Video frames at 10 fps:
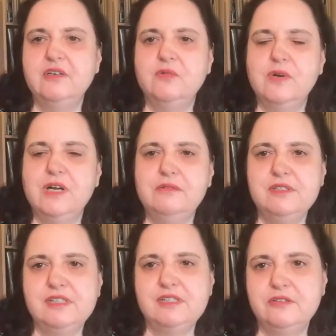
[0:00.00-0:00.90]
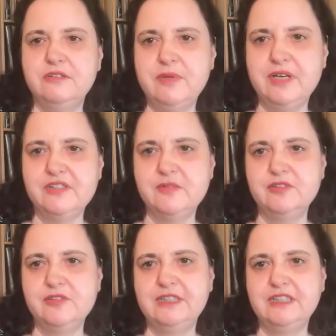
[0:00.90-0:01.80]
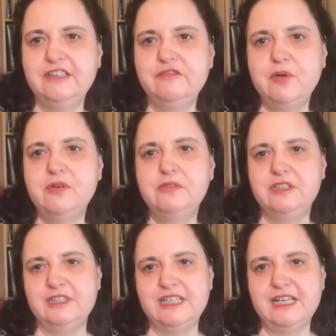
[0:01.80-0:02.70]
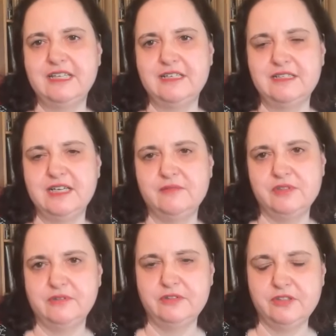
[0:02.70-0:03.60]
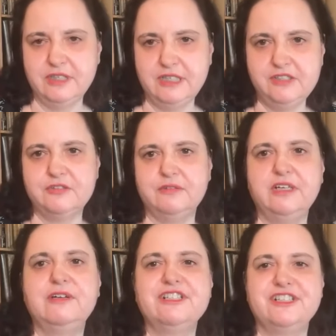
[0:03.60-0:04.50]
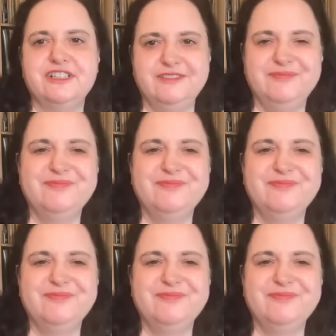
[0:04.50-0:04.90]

Why was it so impossible to leave Poland at that time? So it's a history question.